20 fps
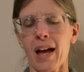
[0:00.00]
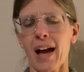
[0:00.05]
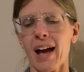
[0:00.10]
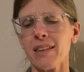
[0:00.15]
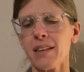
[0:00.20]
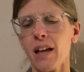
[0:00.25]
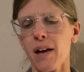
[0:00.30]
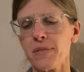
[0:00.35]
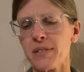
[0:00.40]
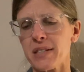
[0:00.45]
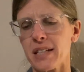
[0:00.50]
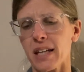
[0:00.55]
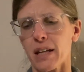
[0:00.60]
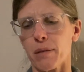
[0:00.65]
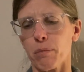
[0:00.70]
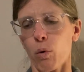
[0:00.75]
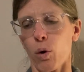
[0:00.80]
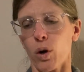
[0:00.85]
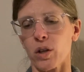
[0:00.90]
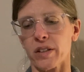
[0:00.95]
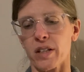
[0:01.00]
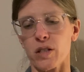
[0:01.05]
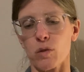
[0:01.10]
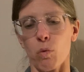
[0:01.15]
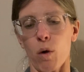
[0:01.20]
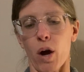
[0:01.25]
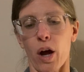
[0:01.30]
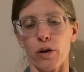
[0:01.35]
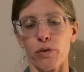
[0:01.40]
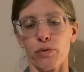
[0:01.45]
I love seeing Portland's
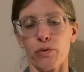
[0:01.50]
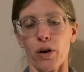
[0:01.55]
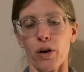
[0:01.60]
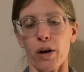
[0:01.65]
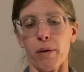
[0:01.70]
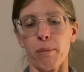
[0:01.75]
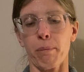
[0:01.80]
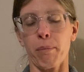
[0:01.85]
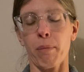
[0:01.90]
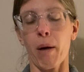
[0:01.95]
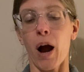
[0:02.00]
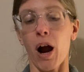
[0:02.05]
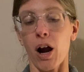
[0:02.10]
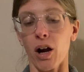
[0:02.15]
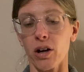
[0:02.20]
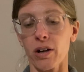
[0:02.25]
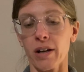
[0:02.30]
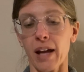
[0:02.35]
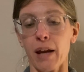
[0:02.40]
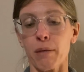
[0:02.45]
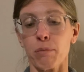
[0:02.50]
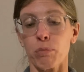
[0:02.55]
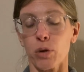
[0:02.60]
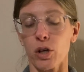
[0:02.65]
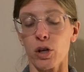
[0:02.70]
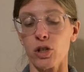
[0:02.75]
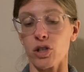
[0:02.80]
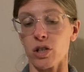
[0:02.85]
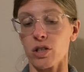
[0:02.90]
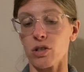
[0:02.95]
waterfront park and
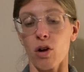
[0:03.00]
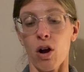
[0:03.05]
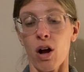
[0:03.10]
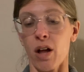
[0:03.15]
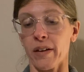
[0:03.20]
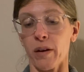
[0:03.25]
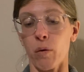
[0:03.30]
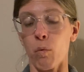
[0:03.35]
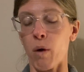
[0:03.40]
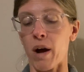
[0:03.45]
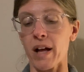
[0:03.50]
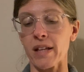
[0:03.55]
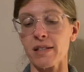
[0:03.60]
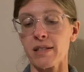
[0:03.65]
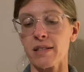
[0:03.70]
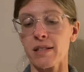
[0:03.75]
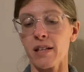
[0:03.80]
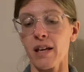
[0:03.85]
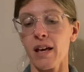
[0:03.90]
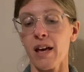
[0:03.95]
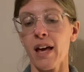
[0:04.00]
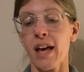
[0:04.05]
bridges all at once.